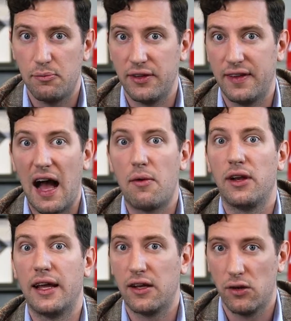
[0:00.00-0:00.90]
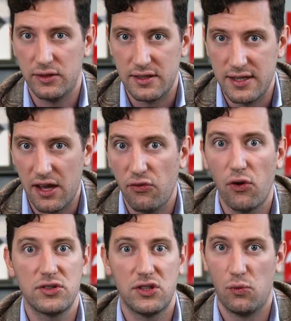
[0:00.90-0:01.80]
but I will include the
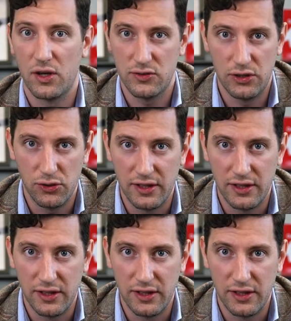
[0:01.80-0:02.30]
CFO. So once we do the